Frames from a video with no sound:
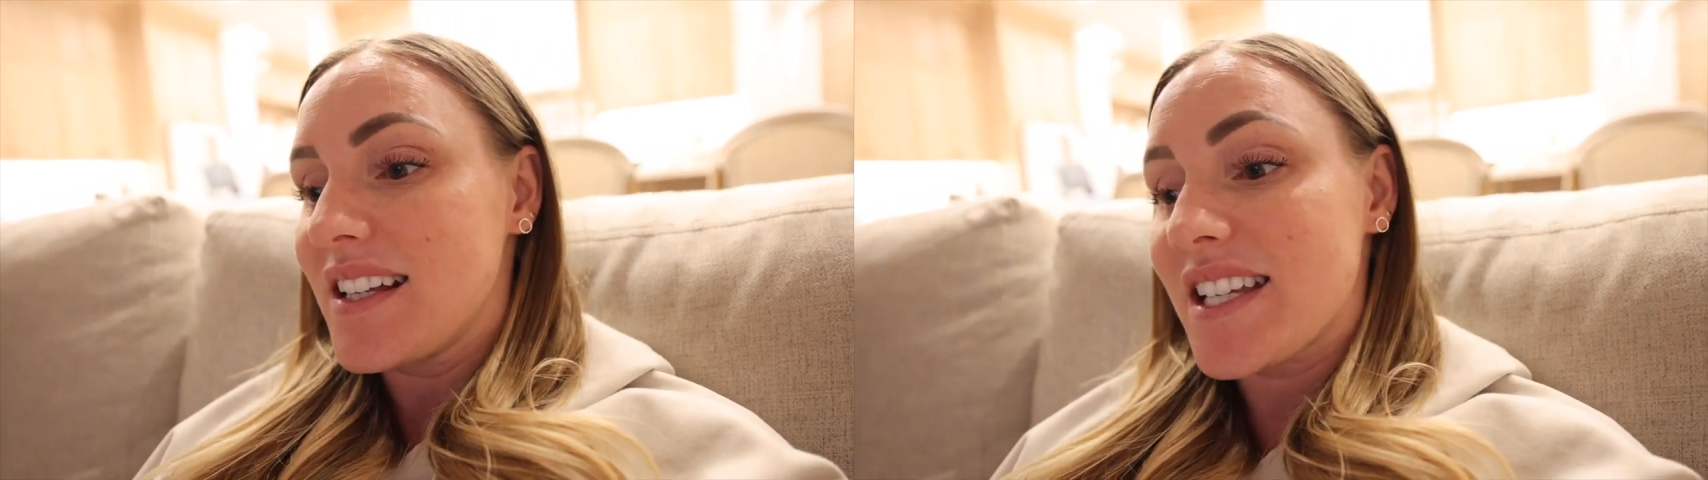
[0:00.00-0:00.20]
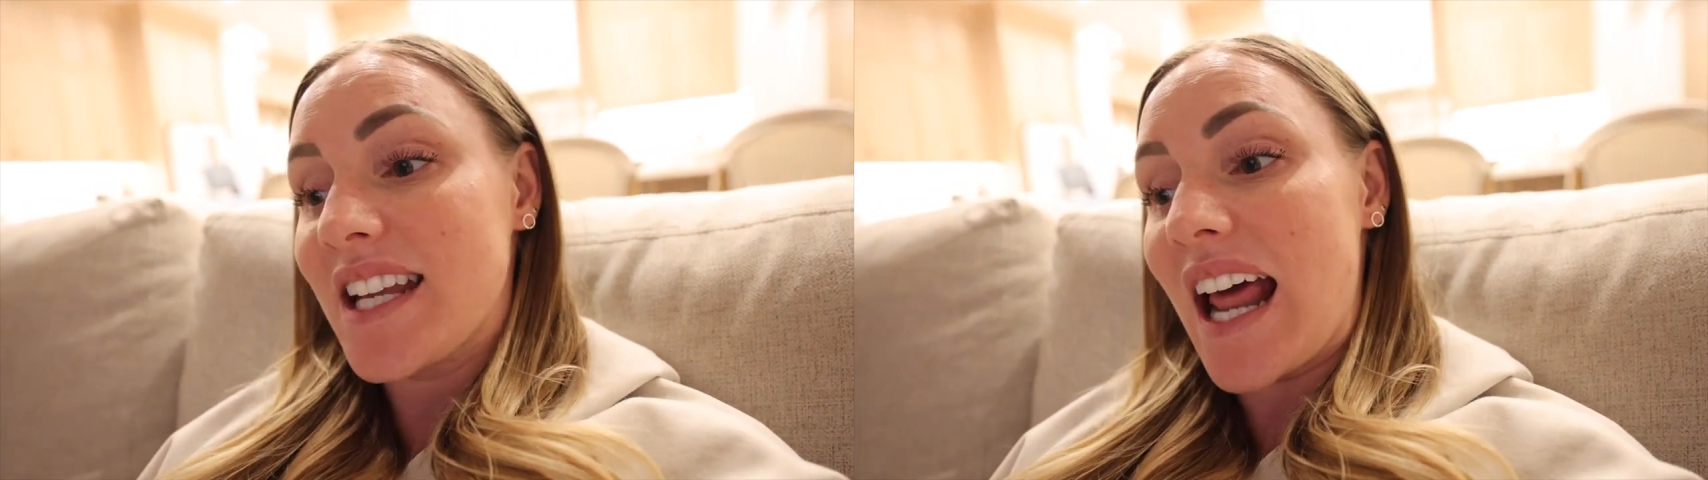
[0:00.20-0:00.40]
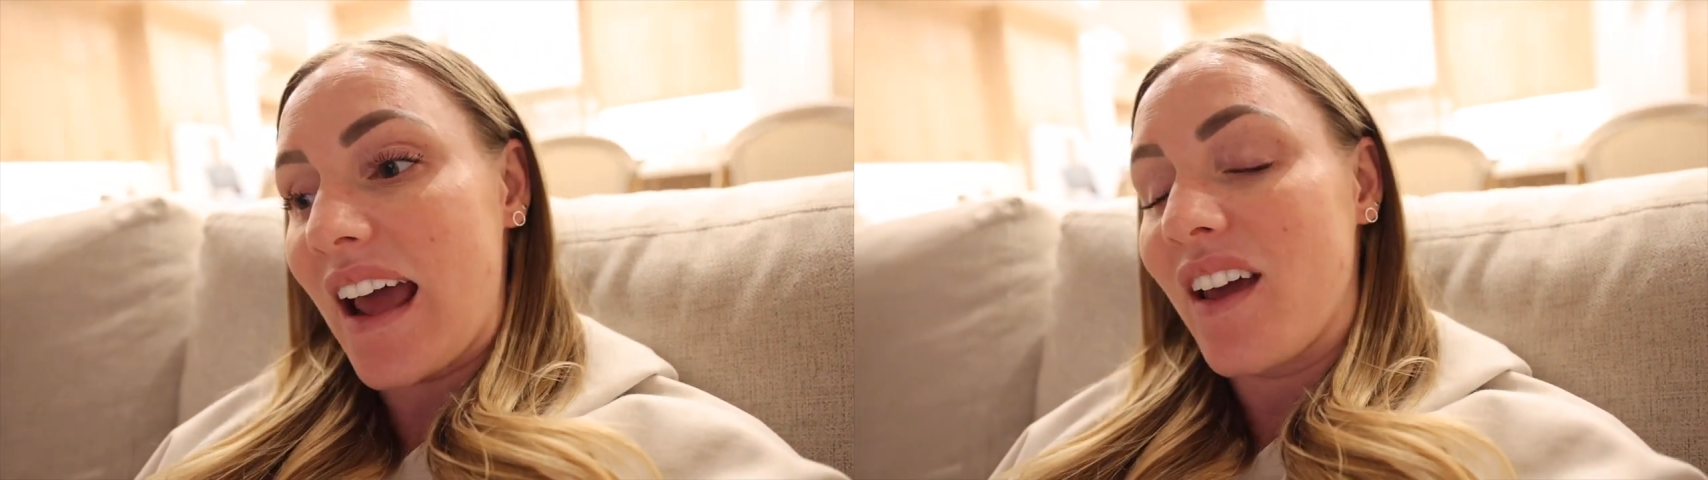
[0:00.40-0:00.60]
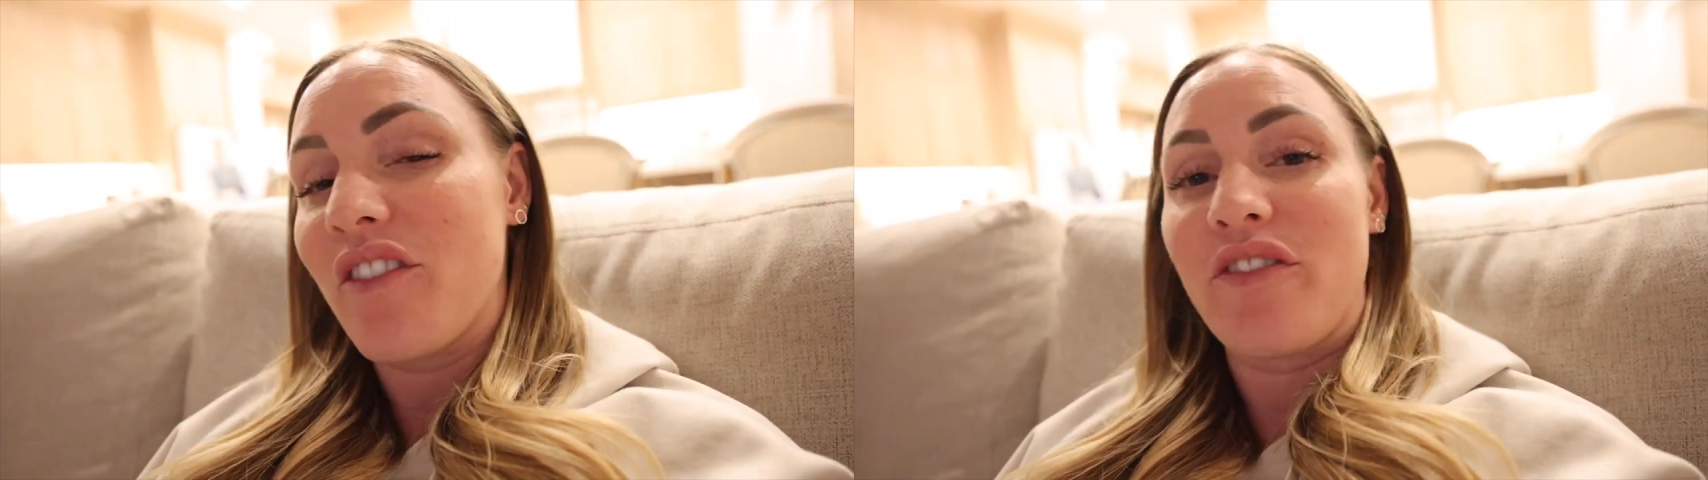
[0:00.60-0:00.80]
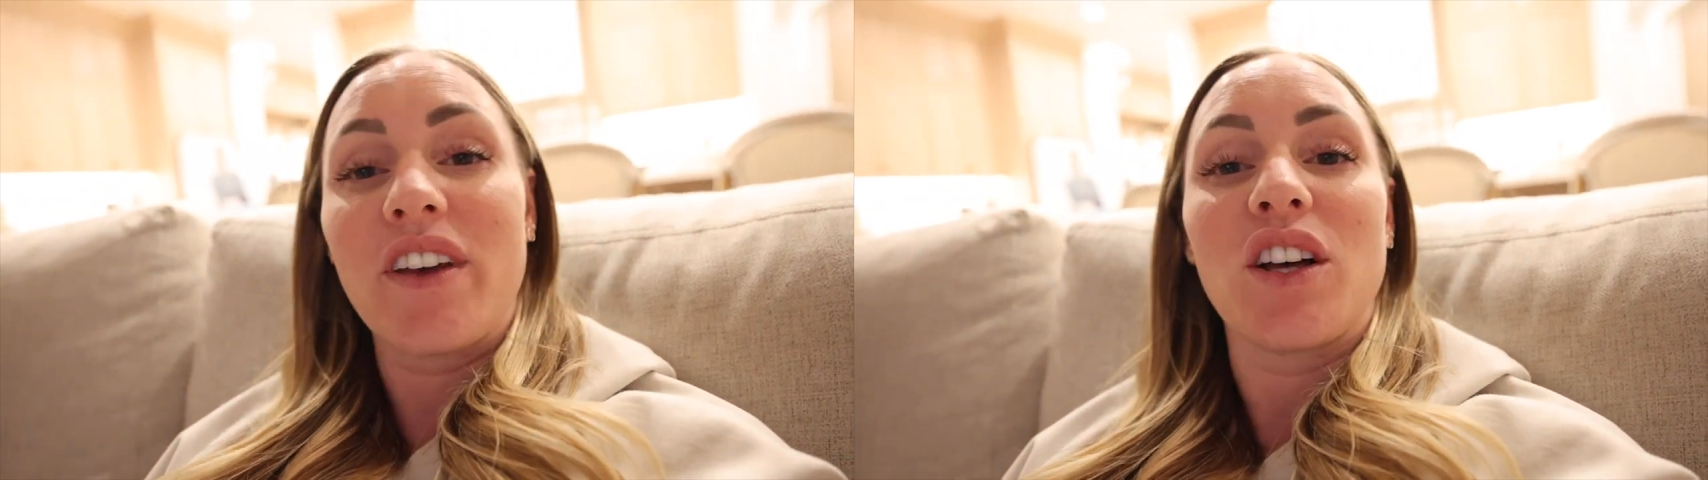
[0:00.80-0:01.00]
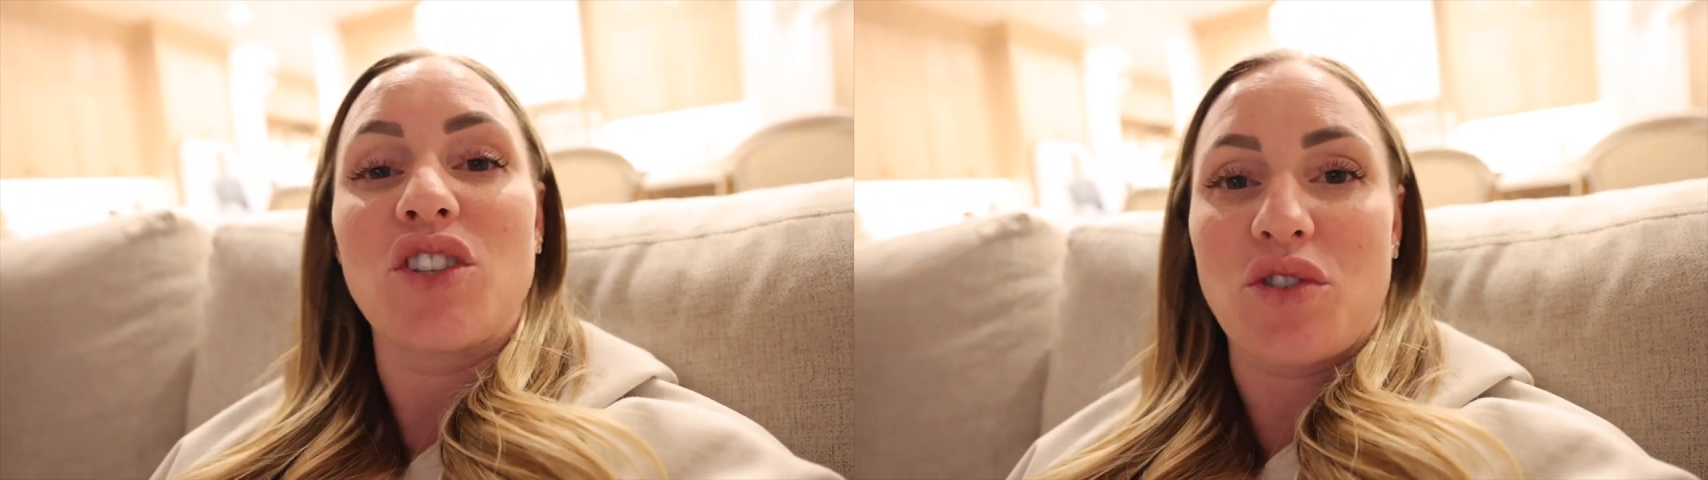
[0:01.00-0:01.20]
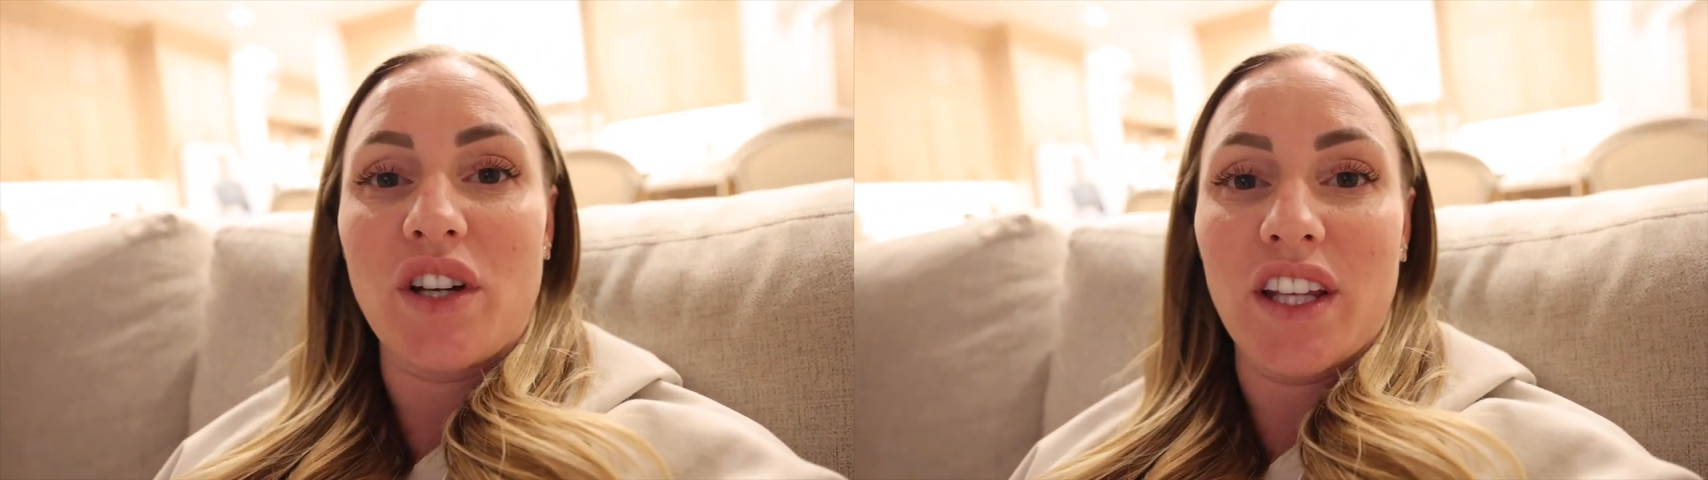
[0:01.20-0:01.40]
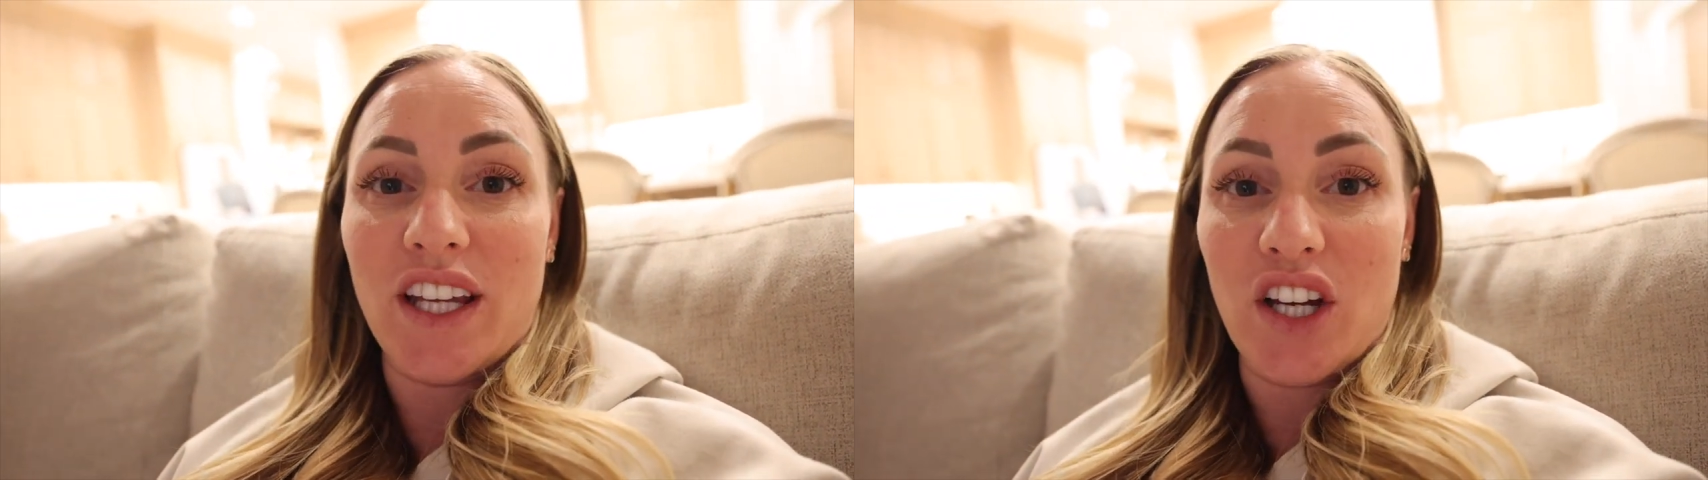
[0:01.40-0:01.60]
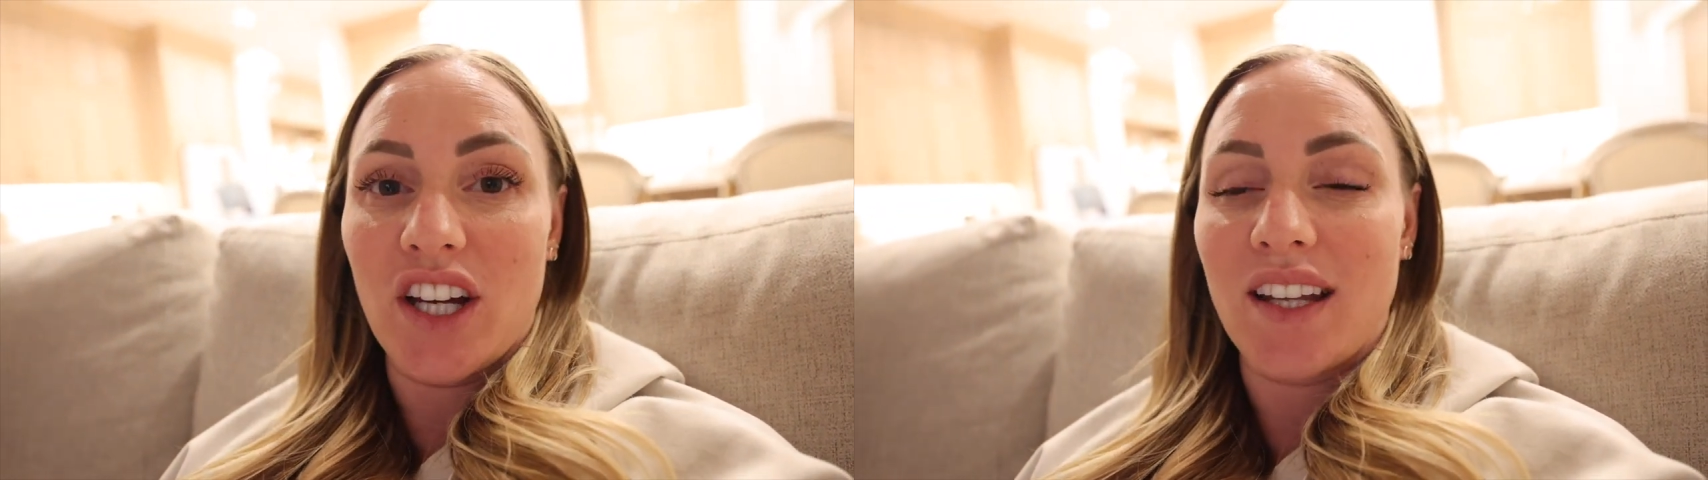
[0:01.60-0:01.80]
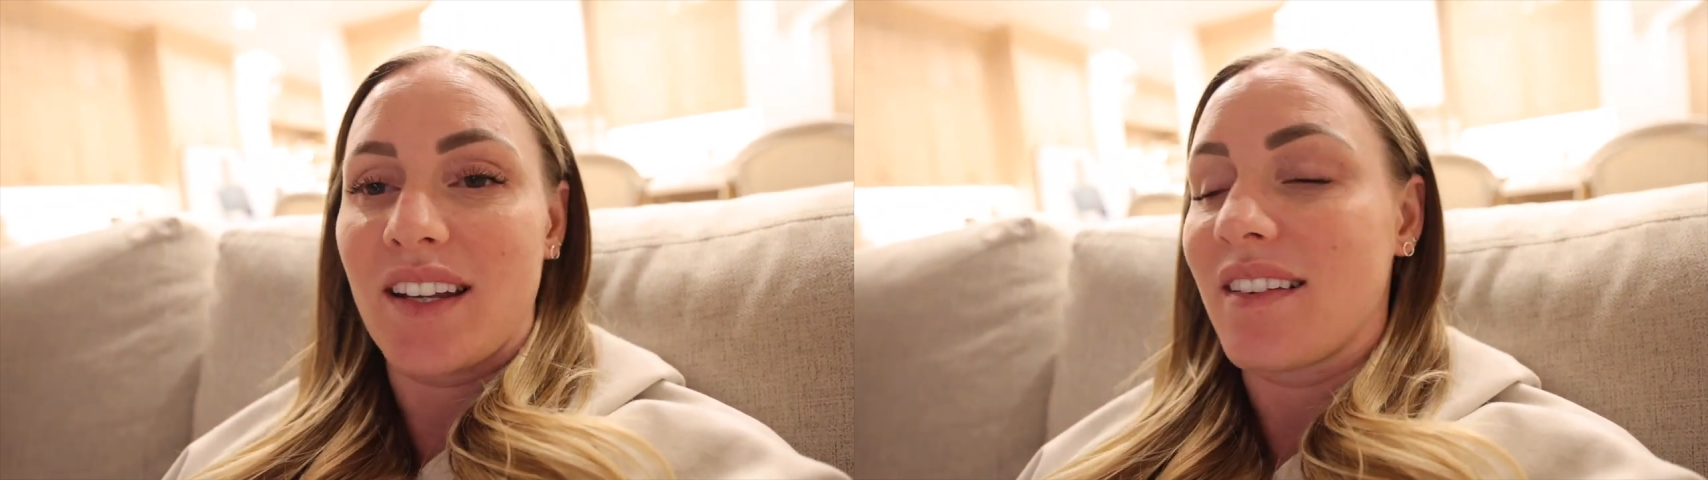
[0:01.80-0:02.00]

Tonight feels really good.